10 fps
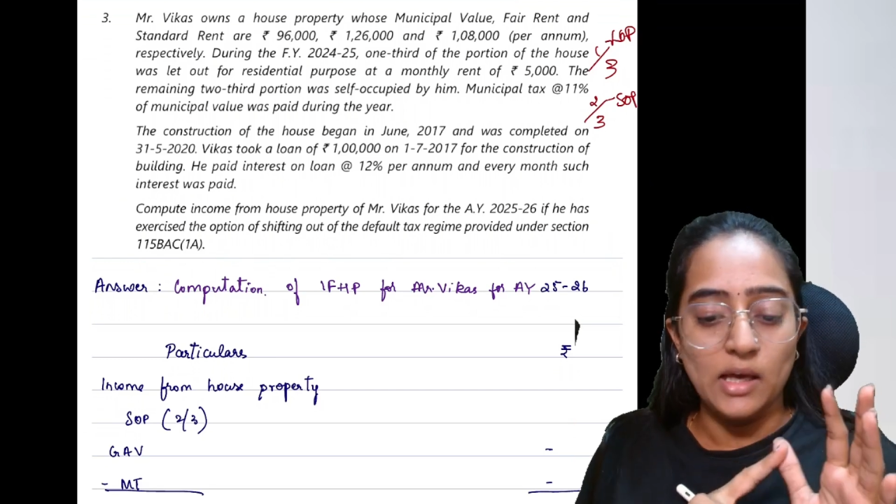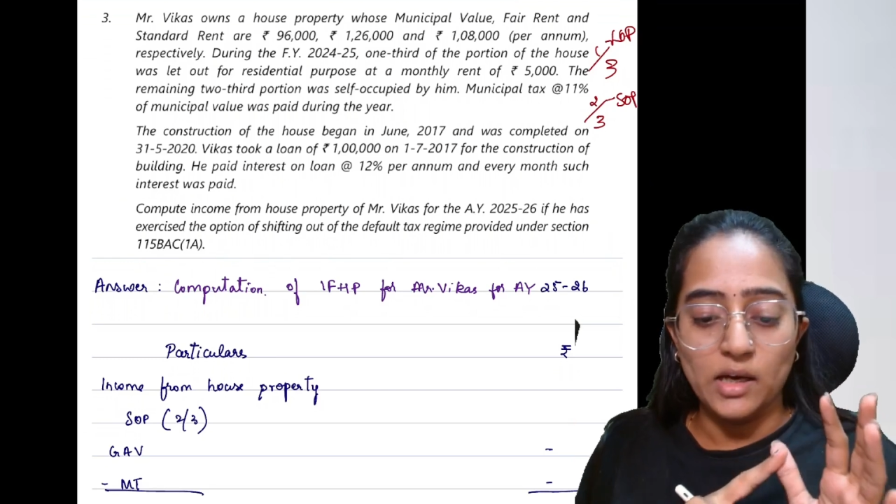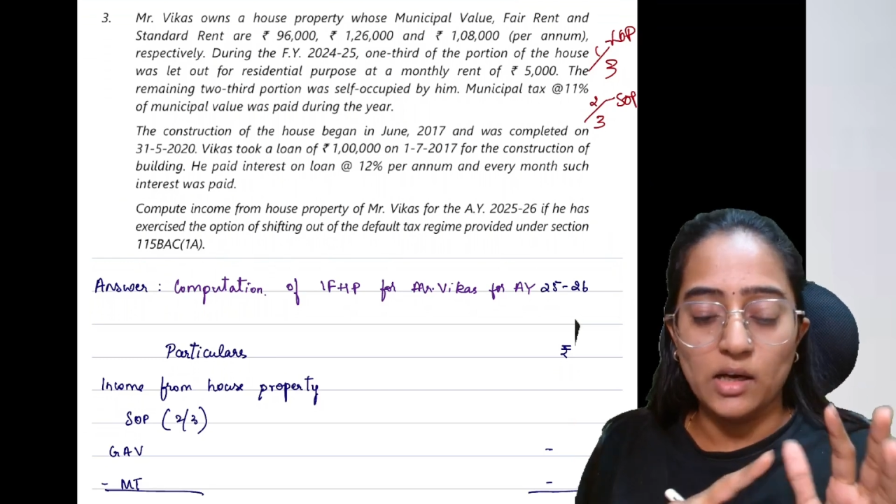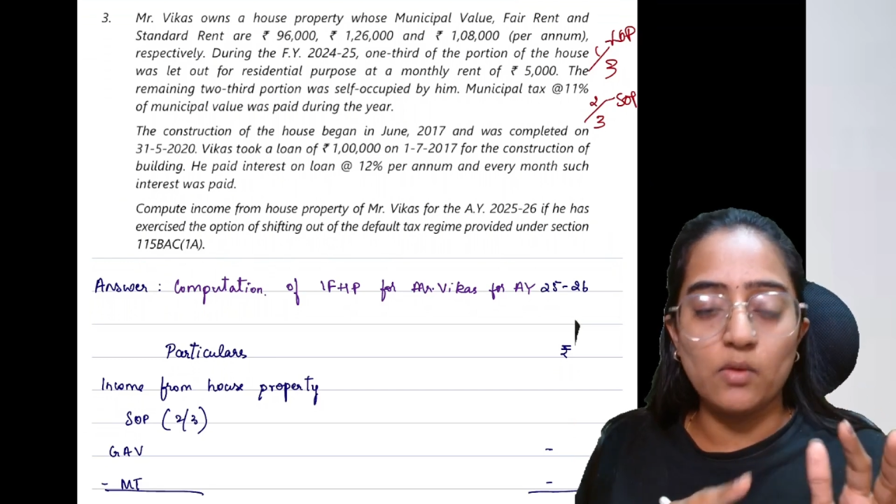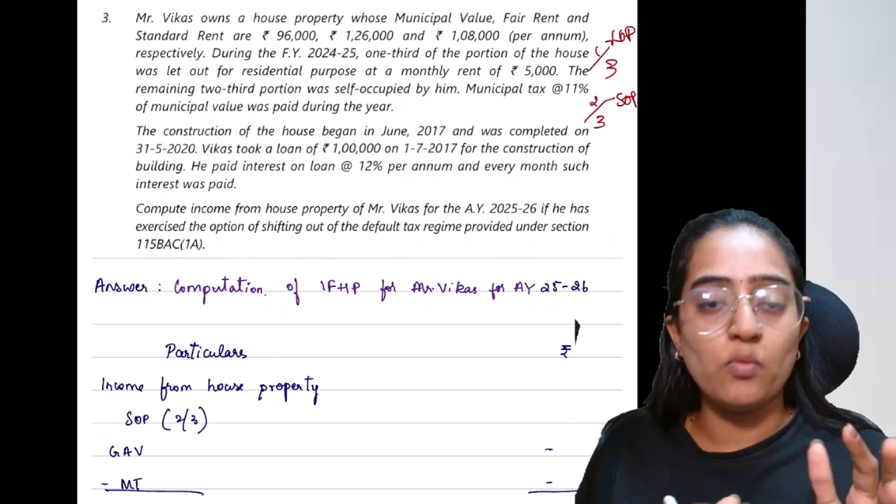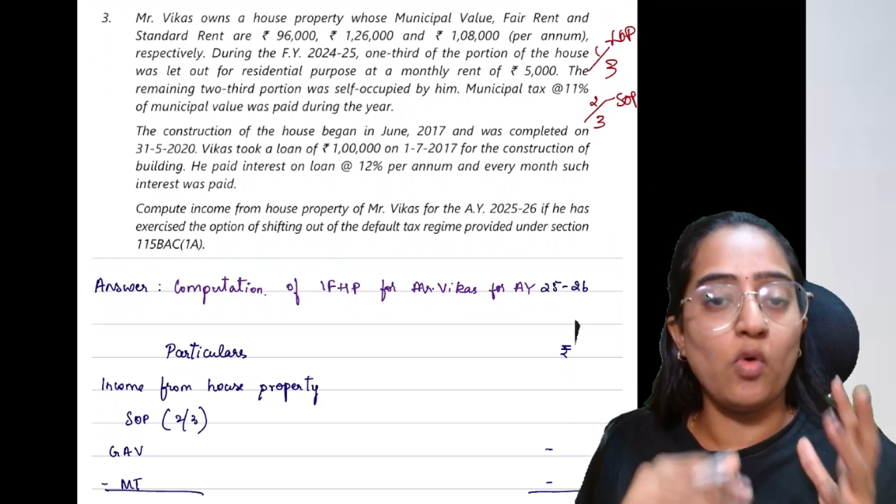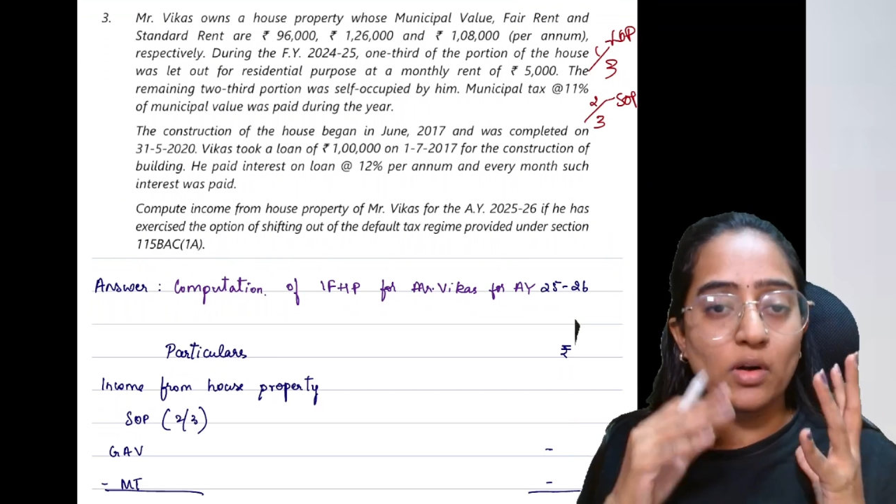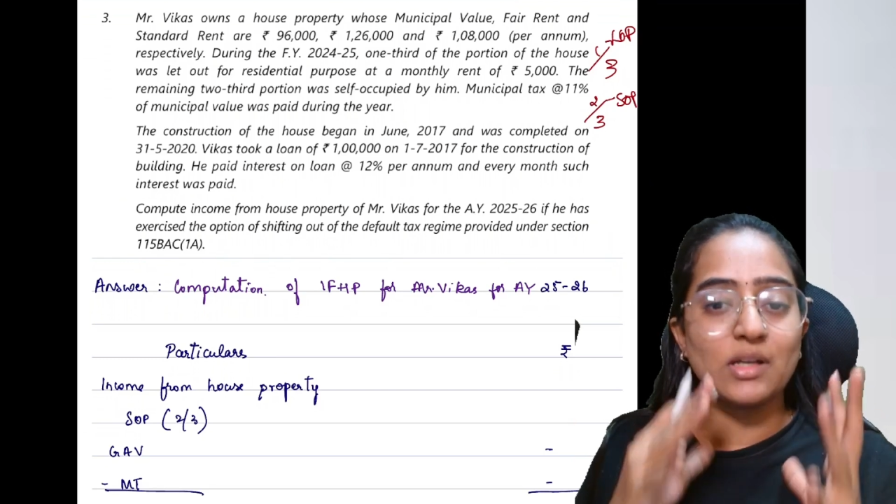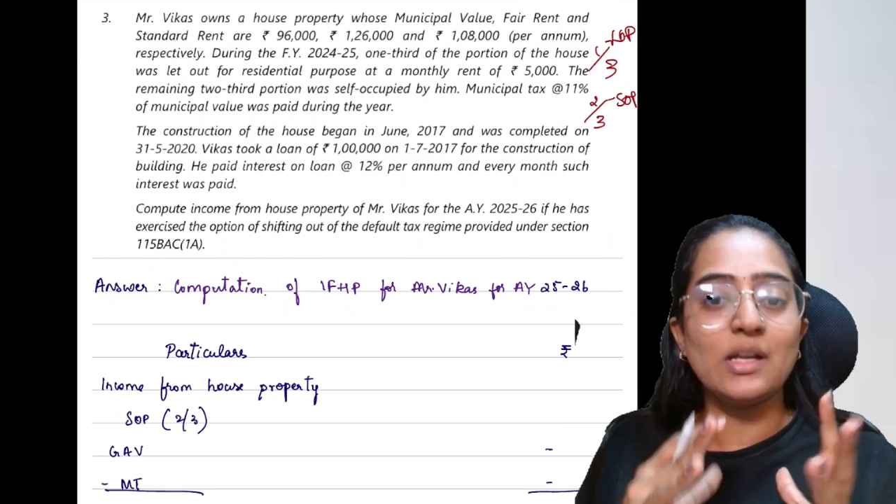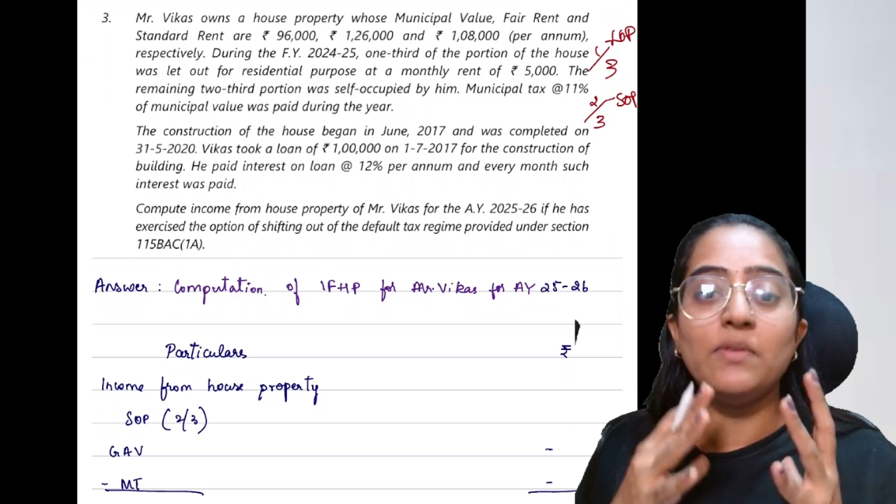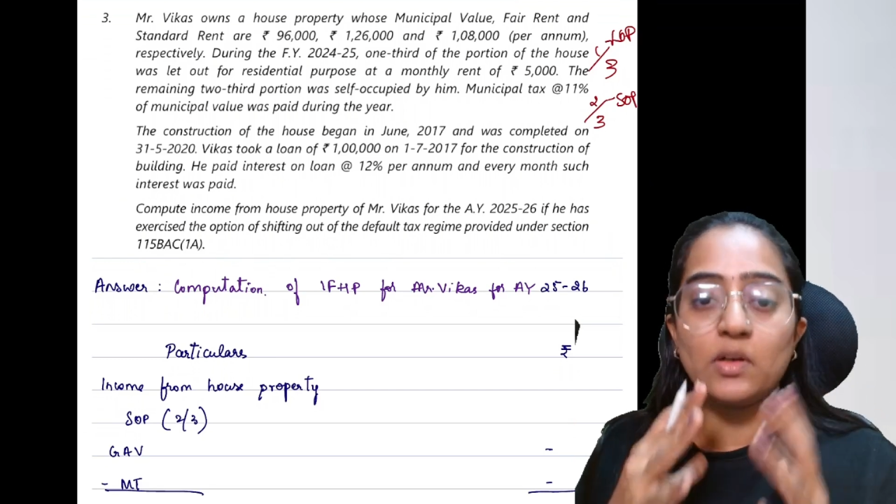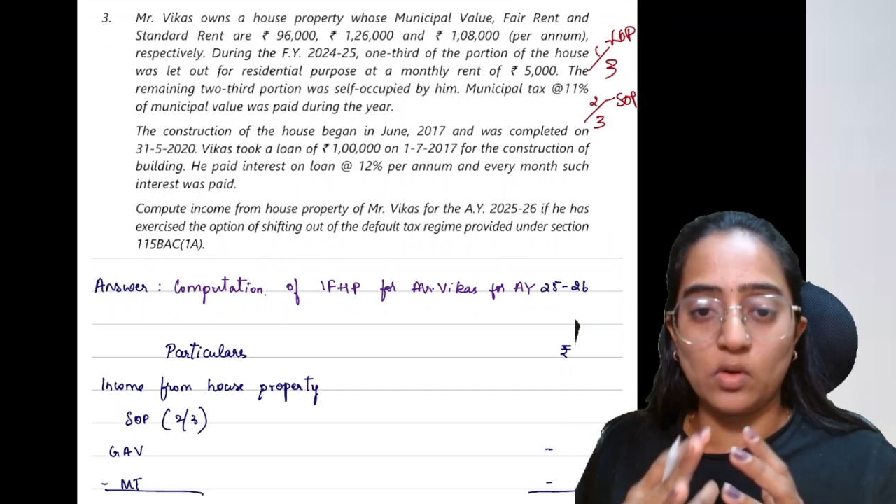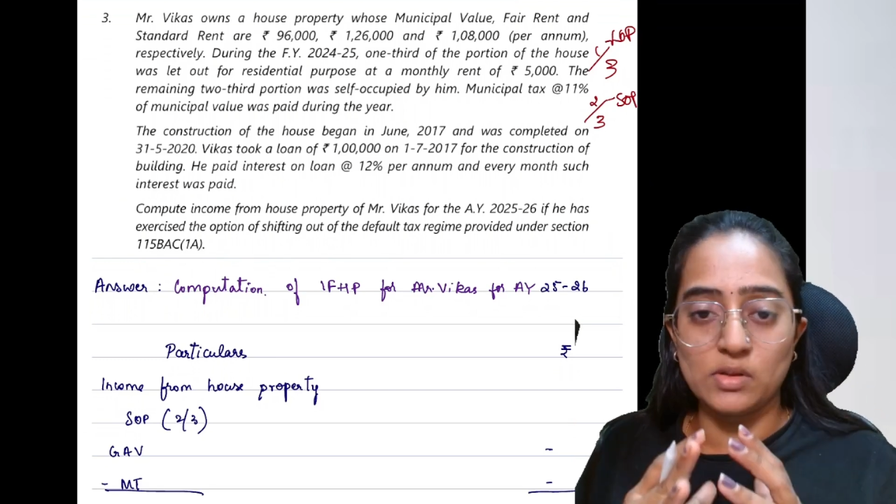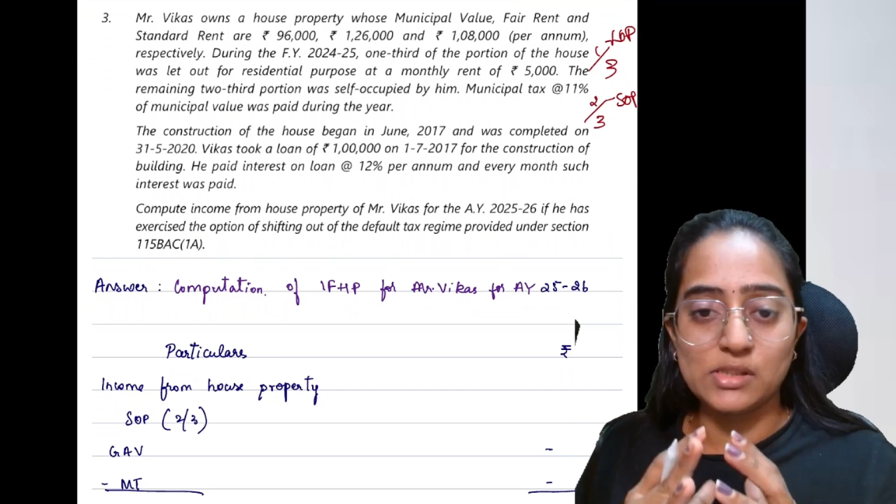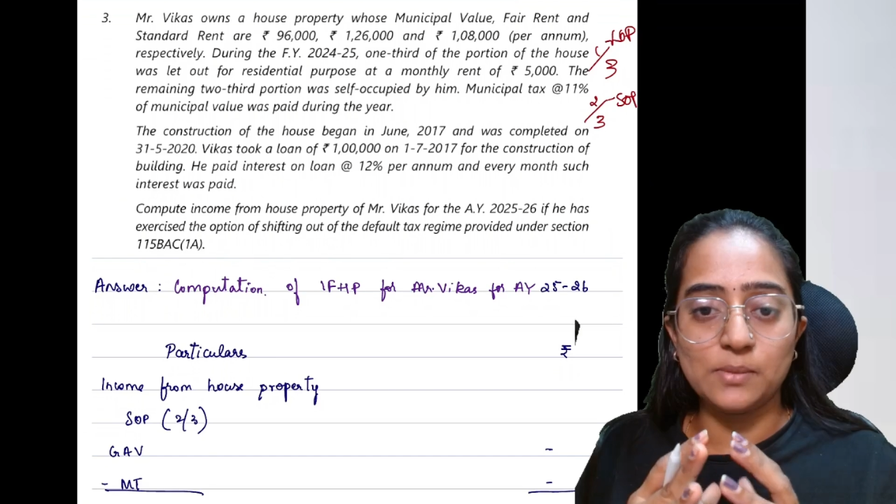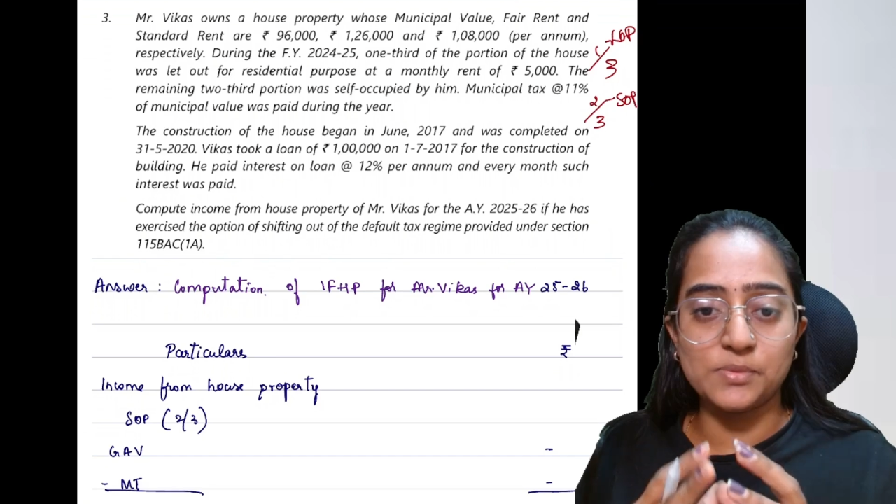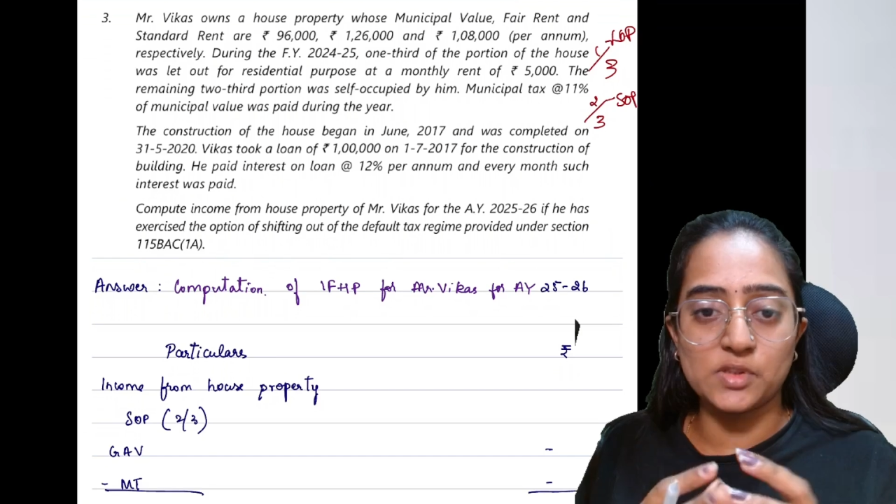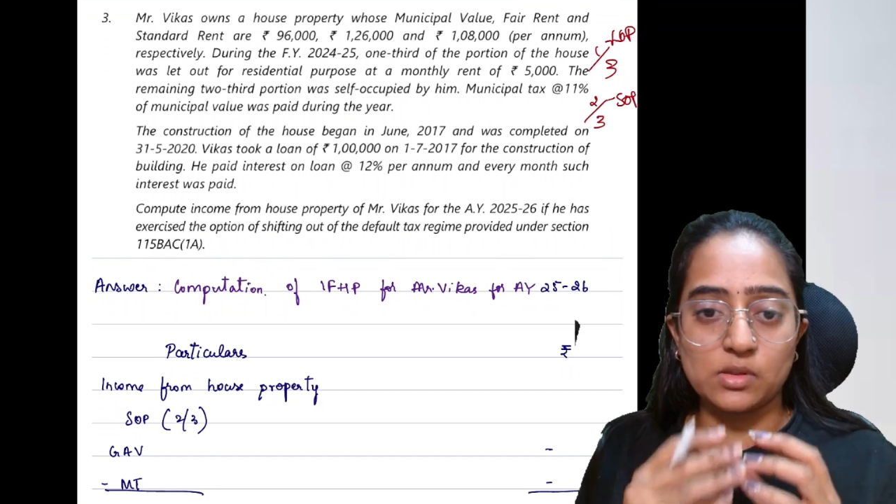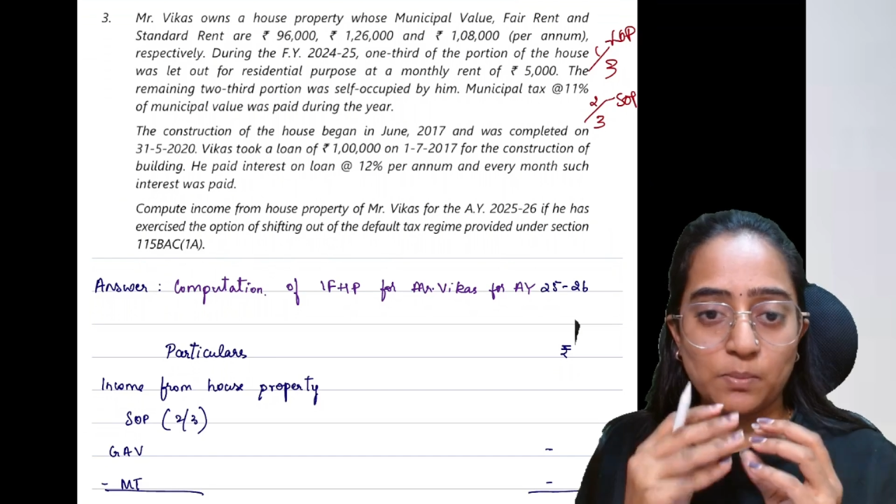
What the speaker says: whatever concepts,